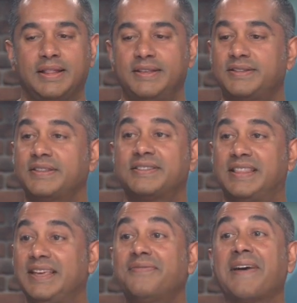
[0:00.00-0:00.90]
this is
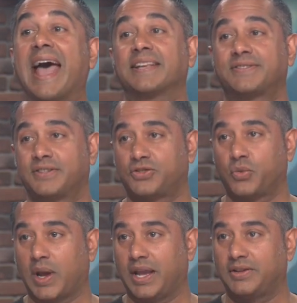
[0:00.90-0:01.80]
the fastest
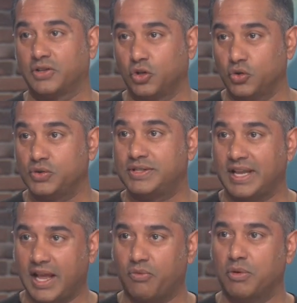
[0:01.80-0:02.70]
way to lose
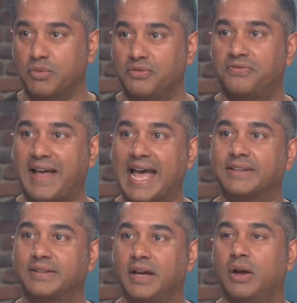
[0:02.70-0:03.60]
and remove fat.